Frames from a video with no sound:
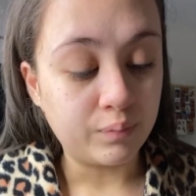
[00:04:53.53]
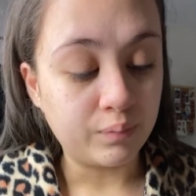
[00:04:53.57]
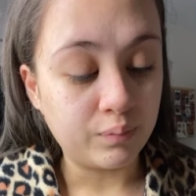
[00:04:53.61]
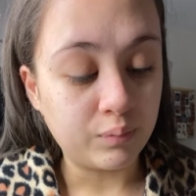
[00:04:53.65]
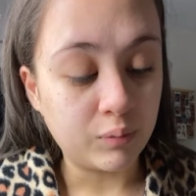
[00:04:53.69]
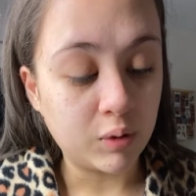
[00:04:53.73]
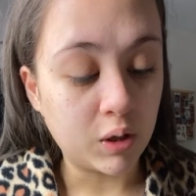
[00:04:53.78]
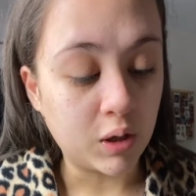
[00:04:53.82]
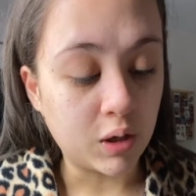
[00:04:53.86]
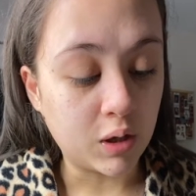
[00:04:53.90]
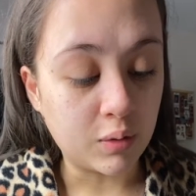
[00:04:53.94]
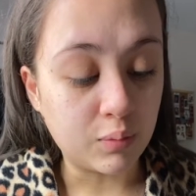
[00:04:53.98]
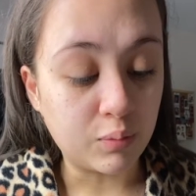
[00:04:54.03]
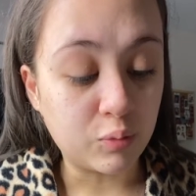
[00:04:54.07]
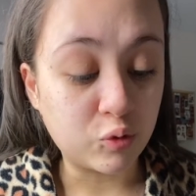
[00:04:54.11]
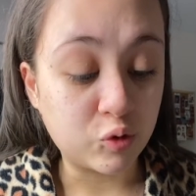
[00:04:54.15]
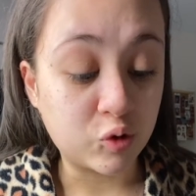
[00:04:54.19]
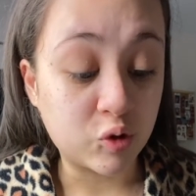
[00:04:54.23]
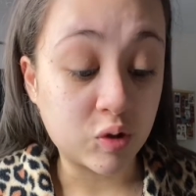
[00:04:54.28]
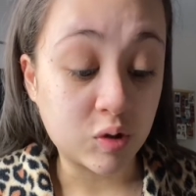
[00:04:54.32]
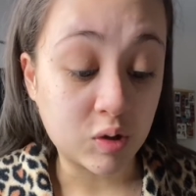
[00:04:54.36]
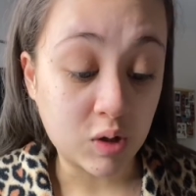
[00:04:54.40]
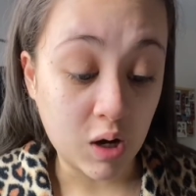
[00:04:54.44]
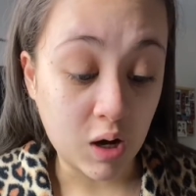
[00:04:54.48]
But yeah, it
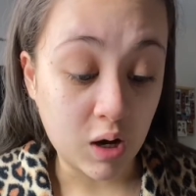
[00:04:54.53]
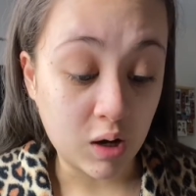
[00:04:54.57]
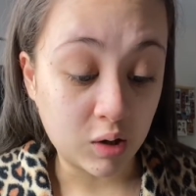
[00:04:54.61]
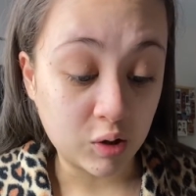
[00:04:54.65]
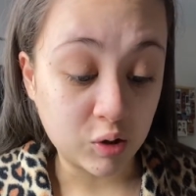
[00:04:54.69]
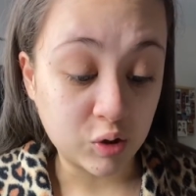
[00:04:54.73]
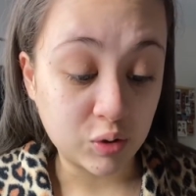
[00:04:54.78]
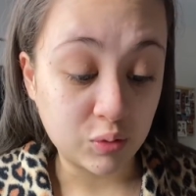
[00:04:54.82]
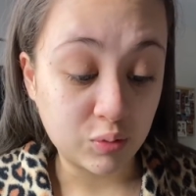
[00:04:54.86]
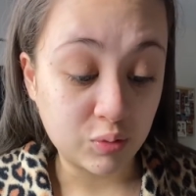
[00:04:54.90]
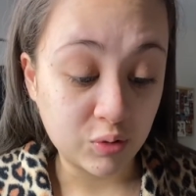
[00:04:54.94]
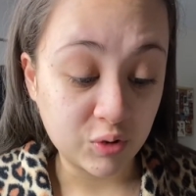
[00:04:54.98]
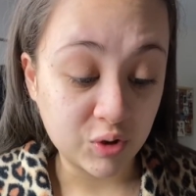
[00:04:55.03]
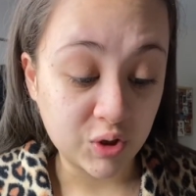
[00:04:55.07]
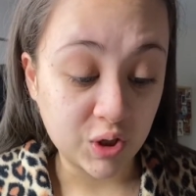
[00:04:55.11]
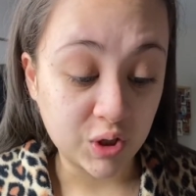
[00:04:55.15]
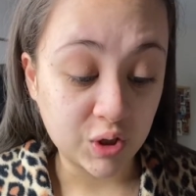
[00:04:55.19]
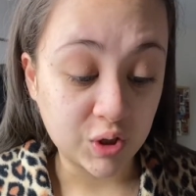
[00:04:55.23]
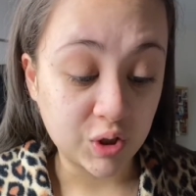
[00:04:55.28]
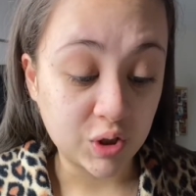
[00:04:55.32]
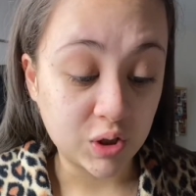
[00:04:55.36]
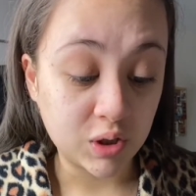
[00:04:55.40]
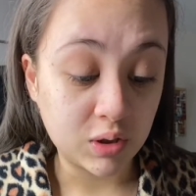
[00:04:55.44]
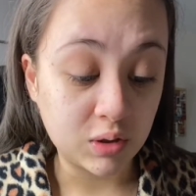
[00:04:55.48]
boosts collagen
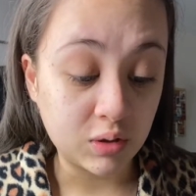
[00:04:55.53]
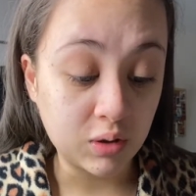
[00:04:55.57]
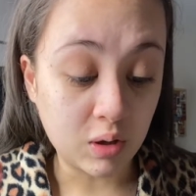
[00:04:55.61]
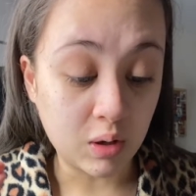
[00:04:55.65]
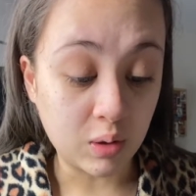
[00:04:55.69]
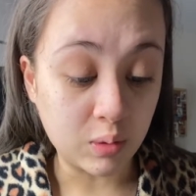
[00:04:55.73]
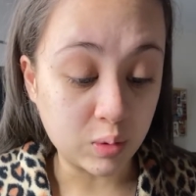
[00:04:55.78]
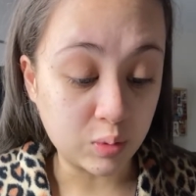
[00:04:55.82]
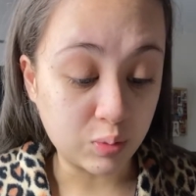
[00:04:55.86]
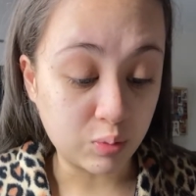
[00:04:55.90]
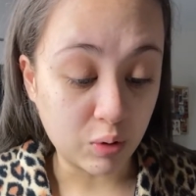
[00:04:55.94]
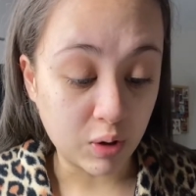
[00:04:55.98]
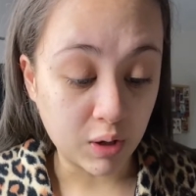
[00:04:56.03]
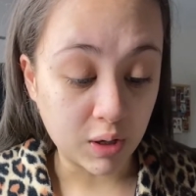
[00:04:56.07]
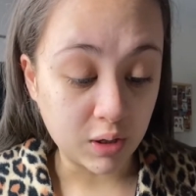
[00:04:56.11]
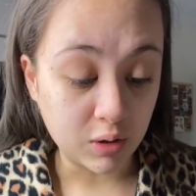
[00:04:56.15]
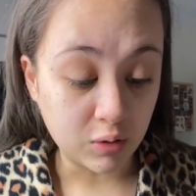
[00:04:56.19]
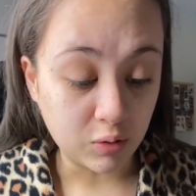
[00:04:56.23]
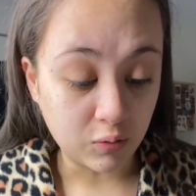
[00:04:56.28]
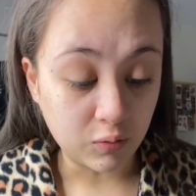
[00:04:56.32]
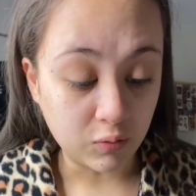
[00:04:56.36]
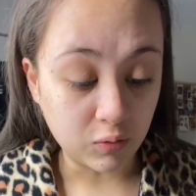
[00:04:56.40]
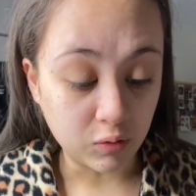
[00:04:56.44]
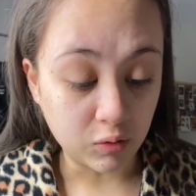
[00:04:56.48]
production, helps
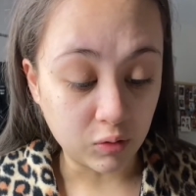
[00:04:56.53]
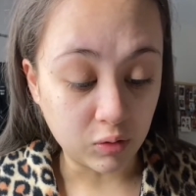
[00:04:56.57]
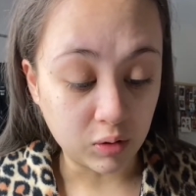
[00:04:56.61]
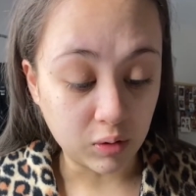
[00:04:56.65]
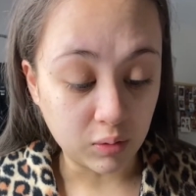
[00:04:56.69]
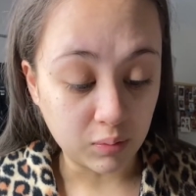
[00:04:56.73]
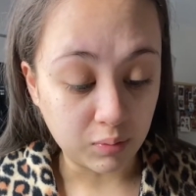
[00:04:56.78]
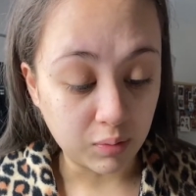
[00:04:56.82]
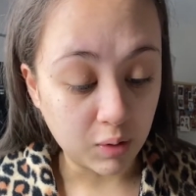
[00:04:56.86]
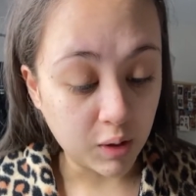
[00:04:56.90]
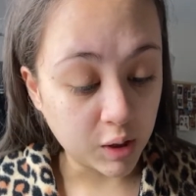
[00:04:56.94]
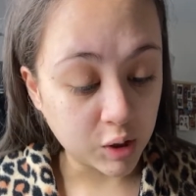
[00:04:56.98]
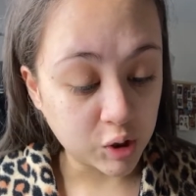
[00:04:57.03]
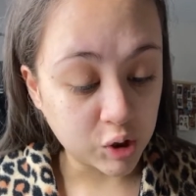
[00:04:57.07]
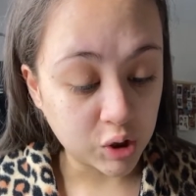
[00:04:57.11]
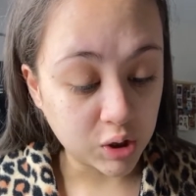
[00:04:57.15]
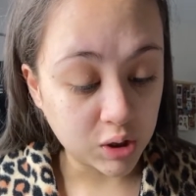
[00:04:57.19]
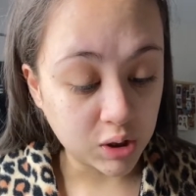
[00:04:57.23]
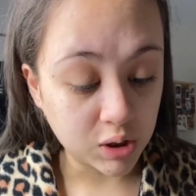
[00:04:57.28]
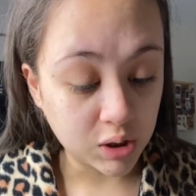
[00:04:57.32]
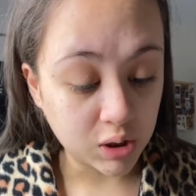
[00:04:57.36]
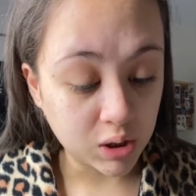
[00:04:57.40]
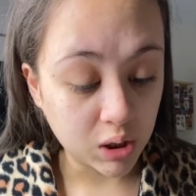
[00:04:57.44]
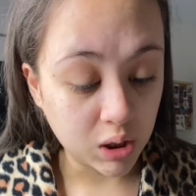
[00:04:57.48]
brighten overall
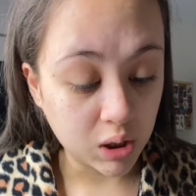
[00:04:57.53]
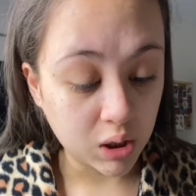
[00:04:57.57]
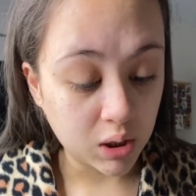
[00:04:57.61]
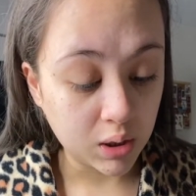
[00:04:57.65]
complexion,